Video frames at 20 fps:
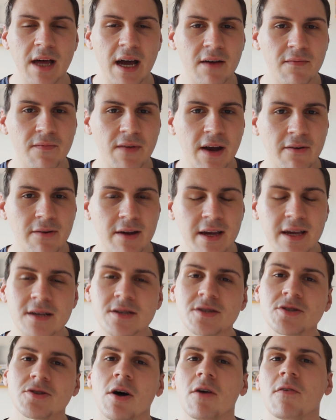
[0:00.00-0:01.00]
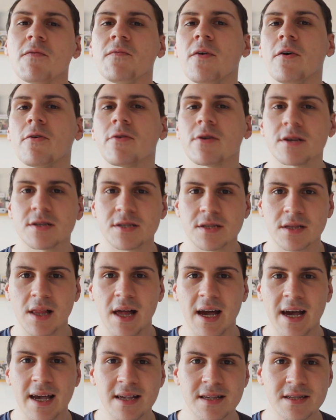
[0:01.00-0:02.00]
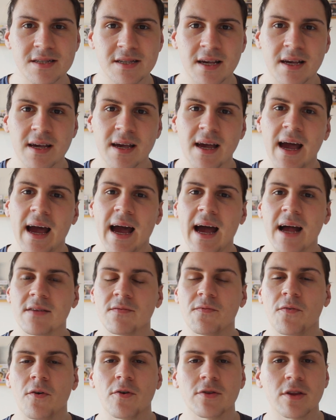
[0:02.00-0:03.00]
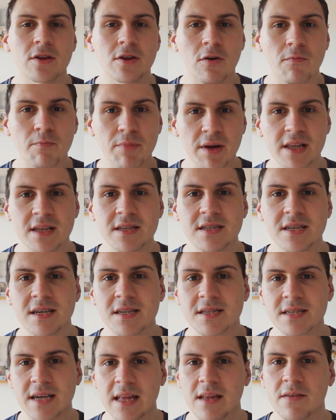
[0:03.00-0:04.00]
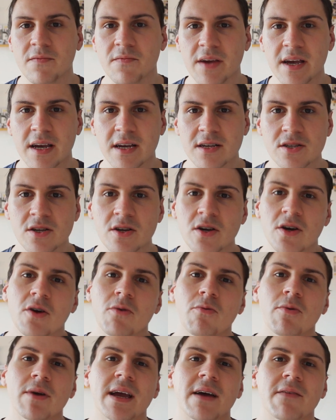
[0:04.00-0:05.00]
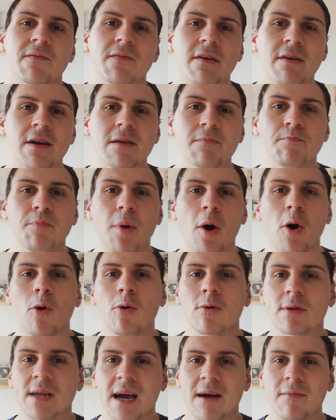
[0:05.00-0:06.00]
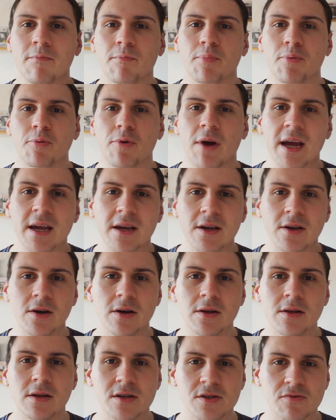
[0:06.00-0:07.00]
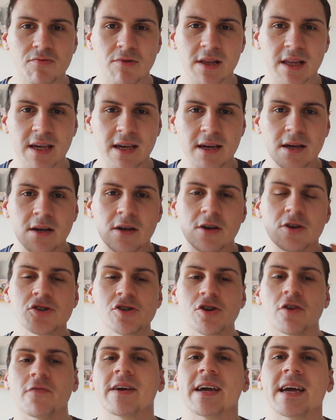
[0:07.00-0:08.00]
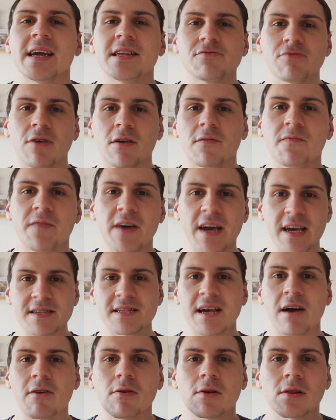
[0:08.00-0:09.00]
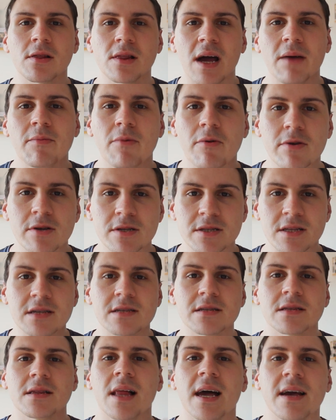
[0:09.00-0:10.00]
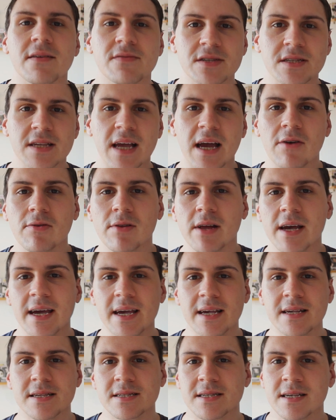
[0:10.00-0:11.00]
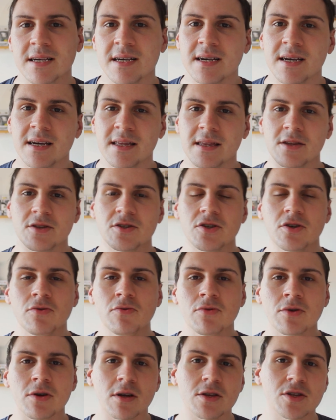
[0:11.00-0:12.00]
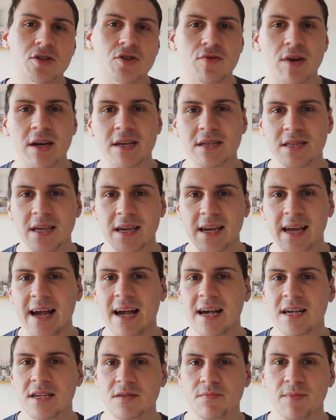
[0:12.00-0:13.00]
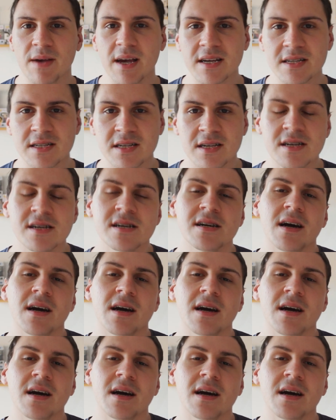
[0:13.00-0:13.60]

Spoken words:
that are very soft focused lines, and for the nobility side of things, we get very bold and bright colours, really shoving it into our face how glamorous this lifestyle is. The two contrasting aspects